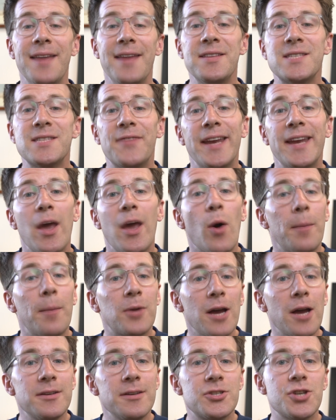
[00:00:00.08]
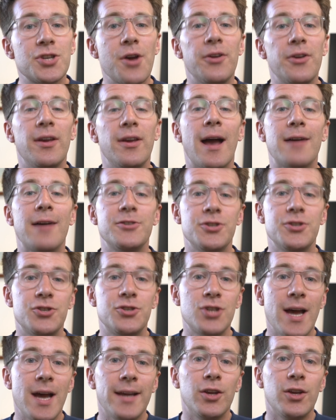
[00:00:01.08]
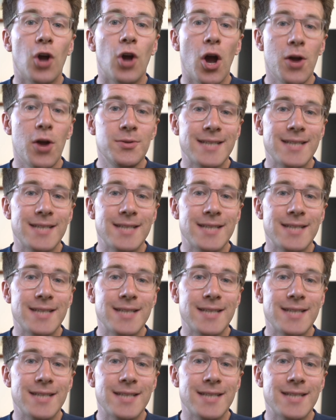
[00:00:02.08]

this video, I'm going to show you how you should check your own